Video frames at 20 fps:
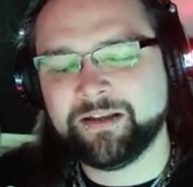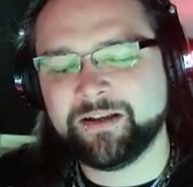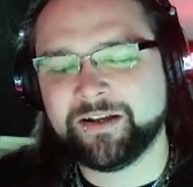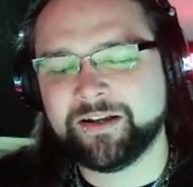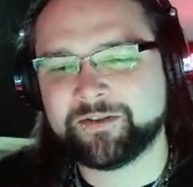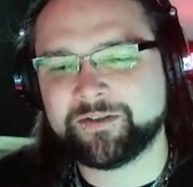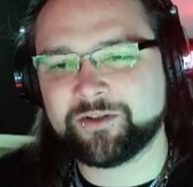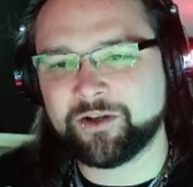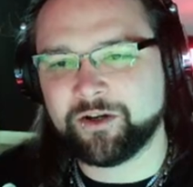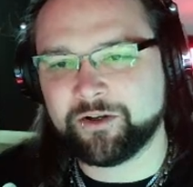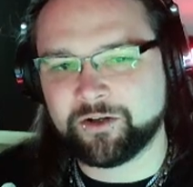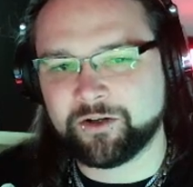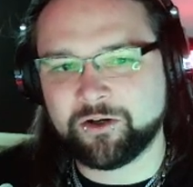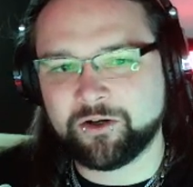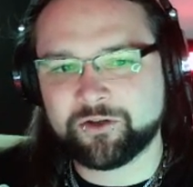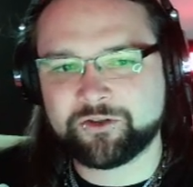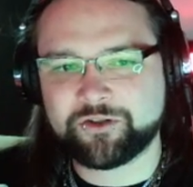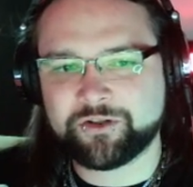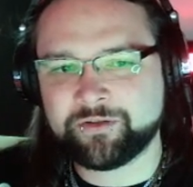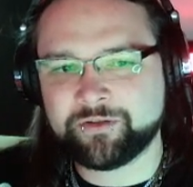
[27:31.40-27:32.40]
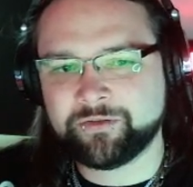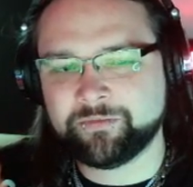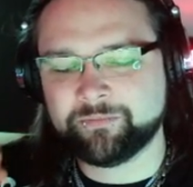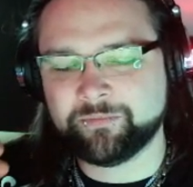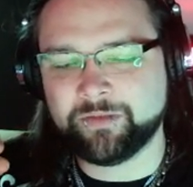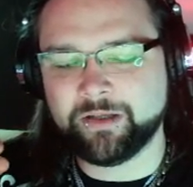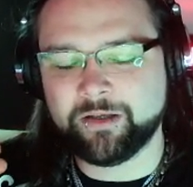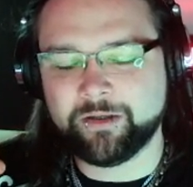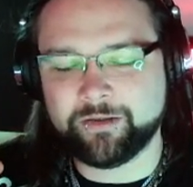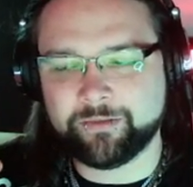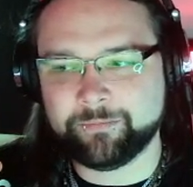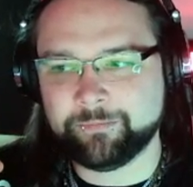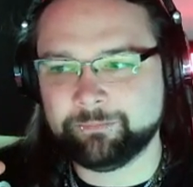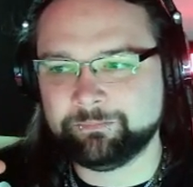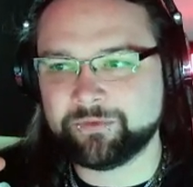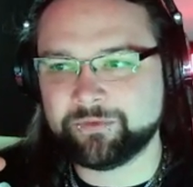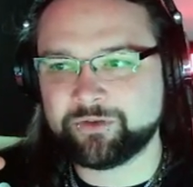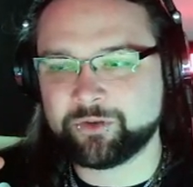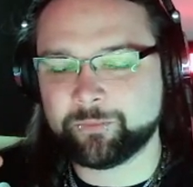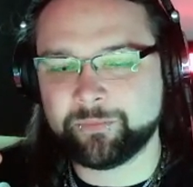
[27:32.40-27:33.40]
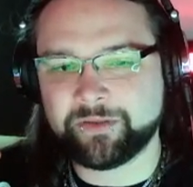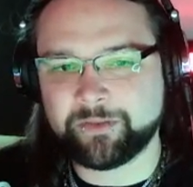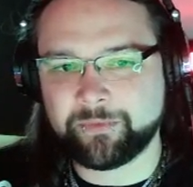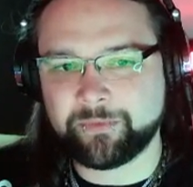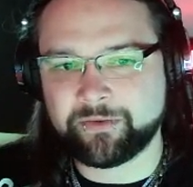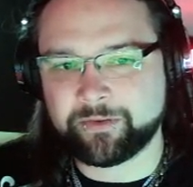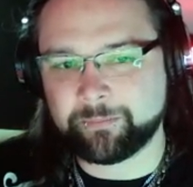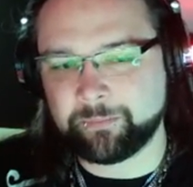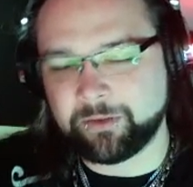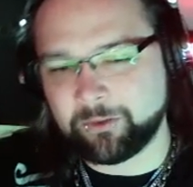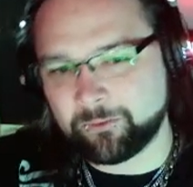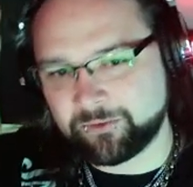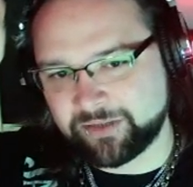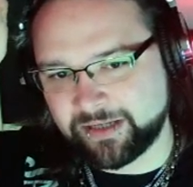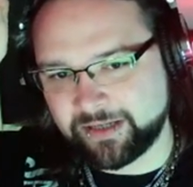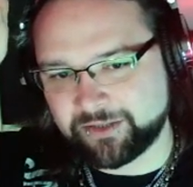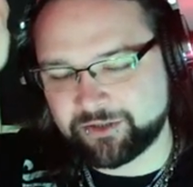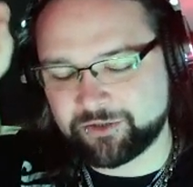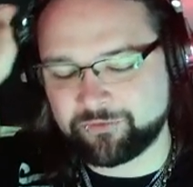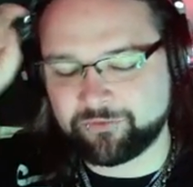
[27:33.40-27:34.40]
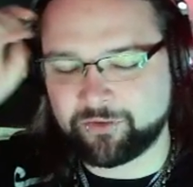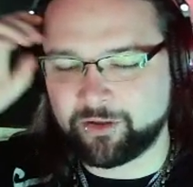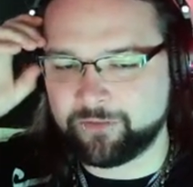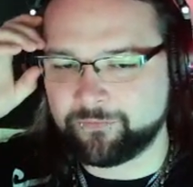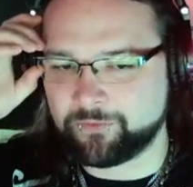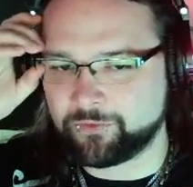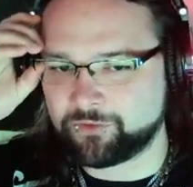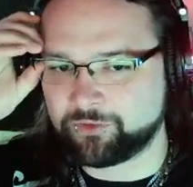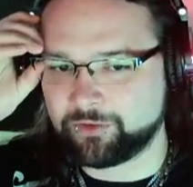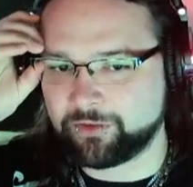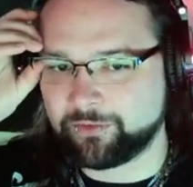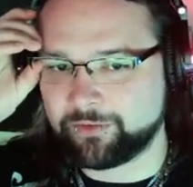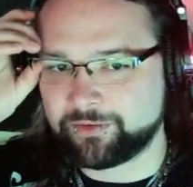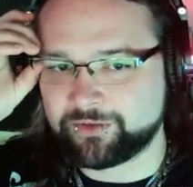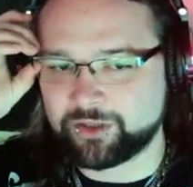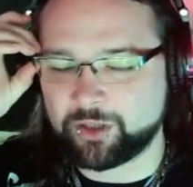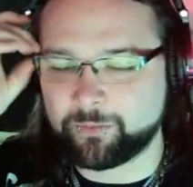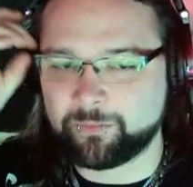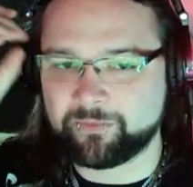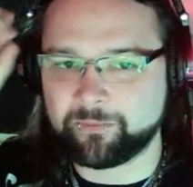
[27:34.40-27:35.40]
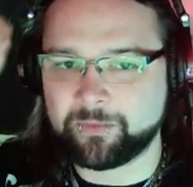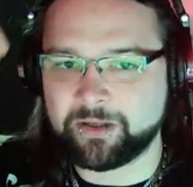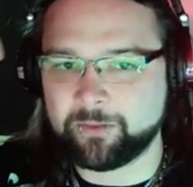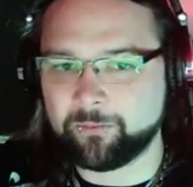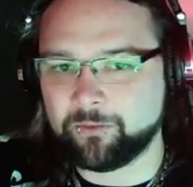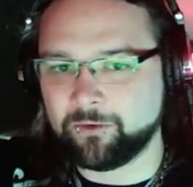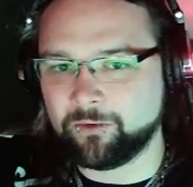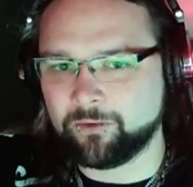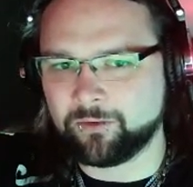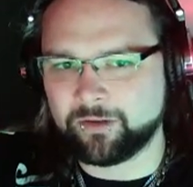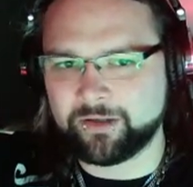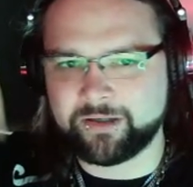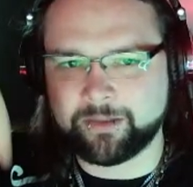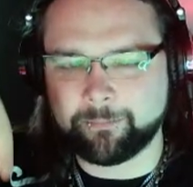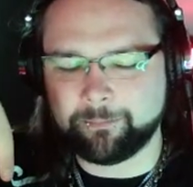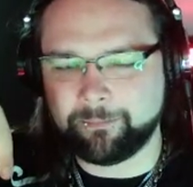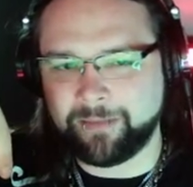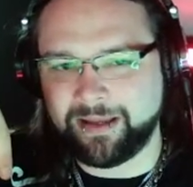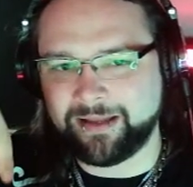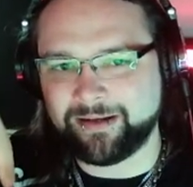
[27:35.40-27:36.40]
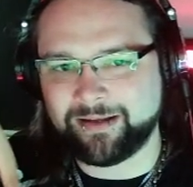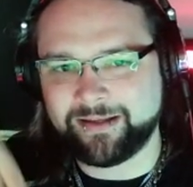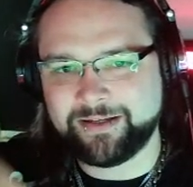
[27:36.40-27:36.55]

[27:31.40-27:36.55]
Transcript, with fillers: I'd got an archer, uh, somebody with a bolt action rifle stood at the top of my wall and a melee